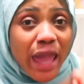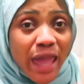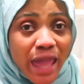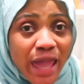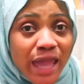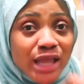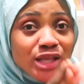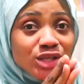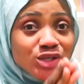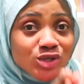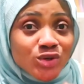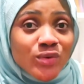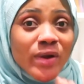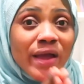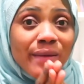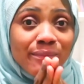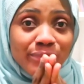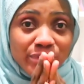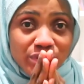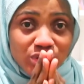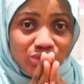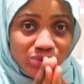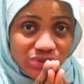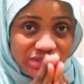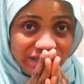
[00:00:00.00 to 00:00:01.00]
into a
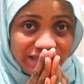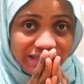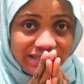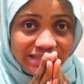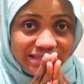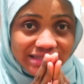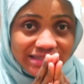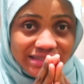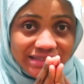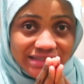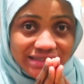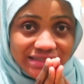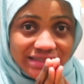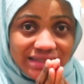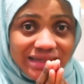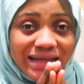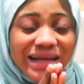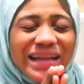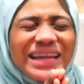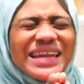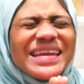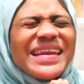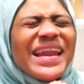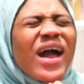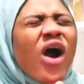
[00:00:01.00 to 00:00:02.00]
building.
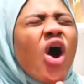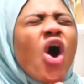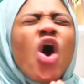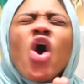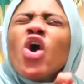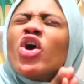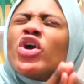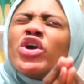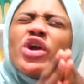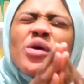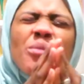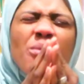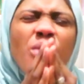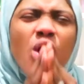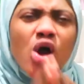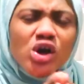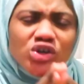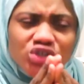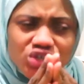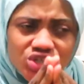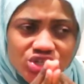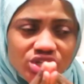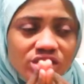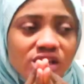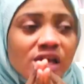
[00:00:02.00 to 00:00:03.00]

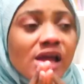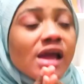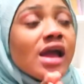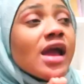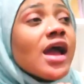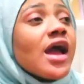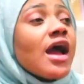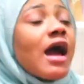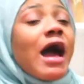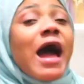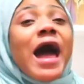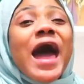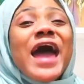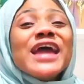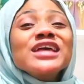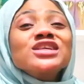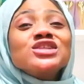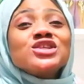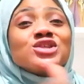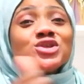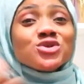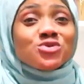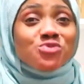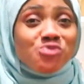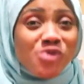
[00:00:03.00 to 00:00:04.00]
Almost. I
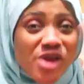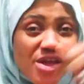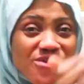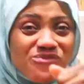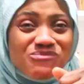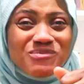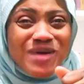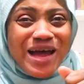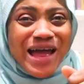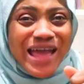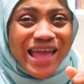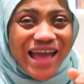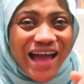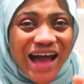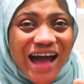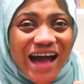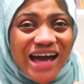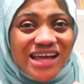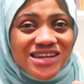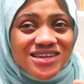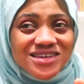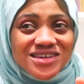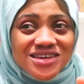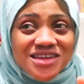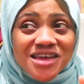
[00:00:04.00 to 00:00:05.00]
swift my
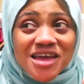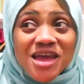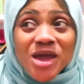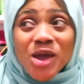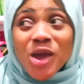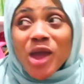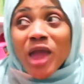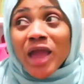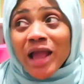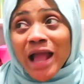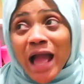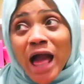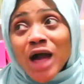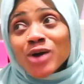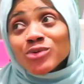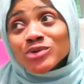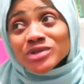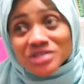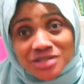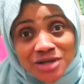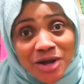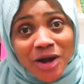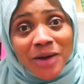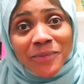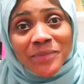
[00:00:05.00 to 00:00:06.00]
hand, a car
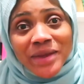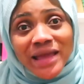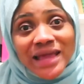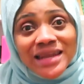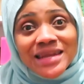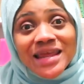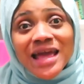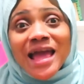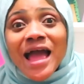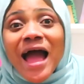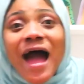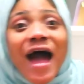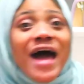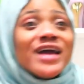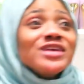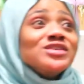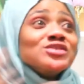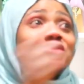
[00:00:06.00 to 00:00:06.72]
was coming, I